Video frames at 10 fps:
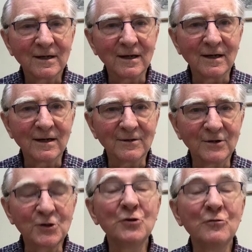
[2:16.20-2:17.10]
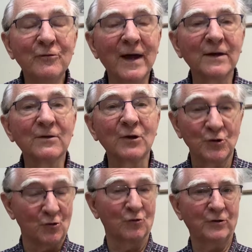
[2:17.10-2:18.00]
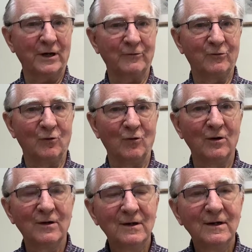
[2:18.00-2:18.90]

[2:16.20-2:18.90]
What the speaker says: the new vet that you're looking for,